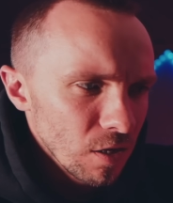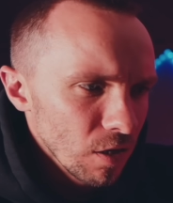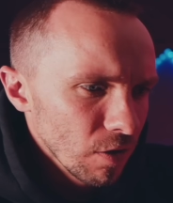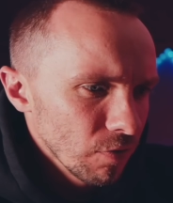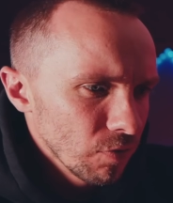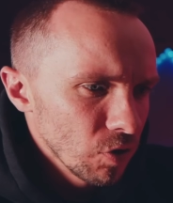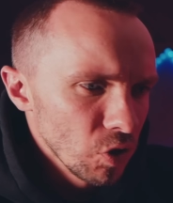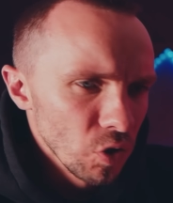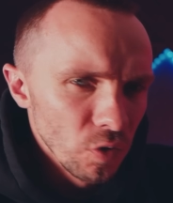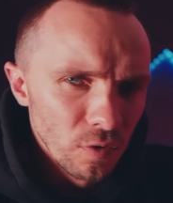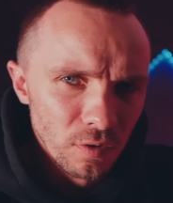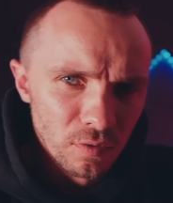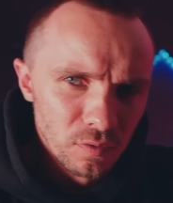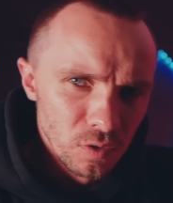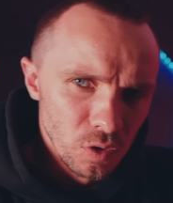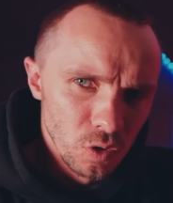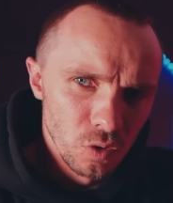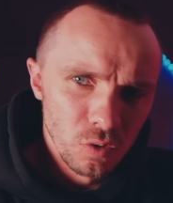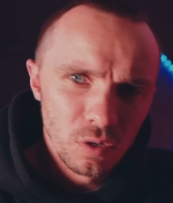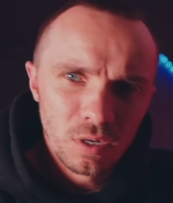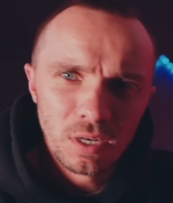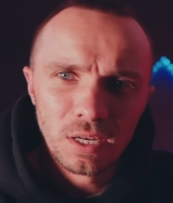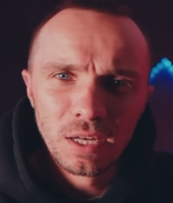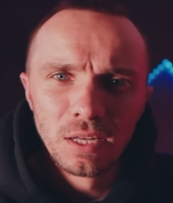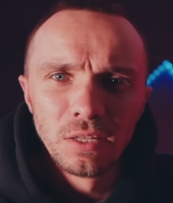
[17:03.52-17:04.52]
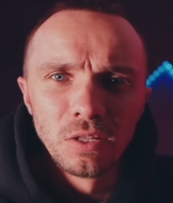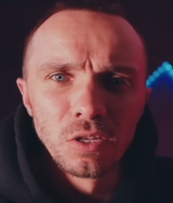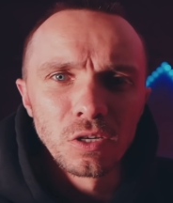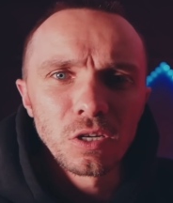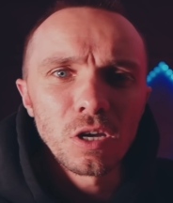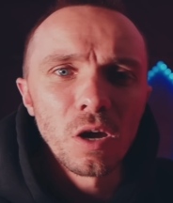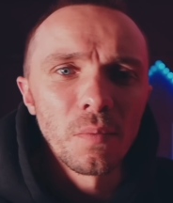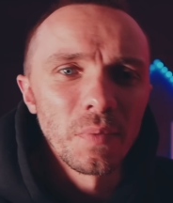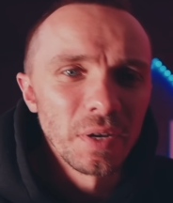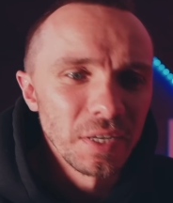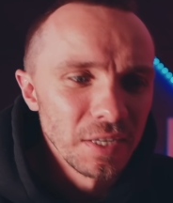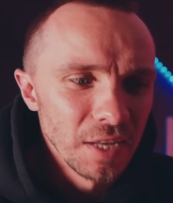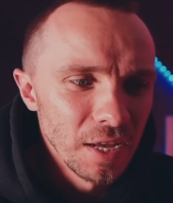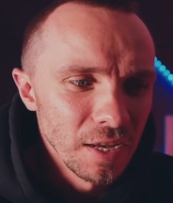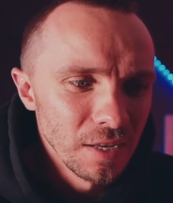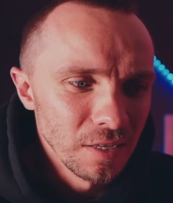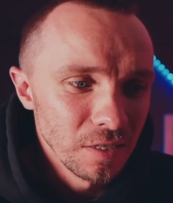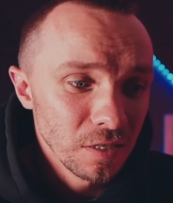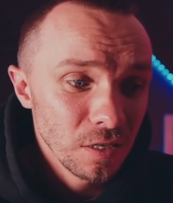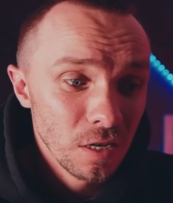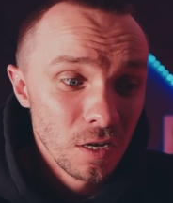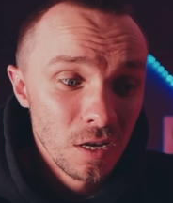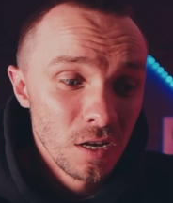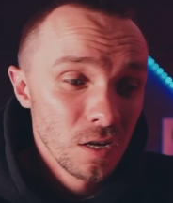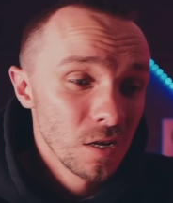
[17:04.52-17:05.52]
a few of you in the coming
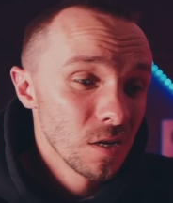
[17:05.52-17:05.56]
days.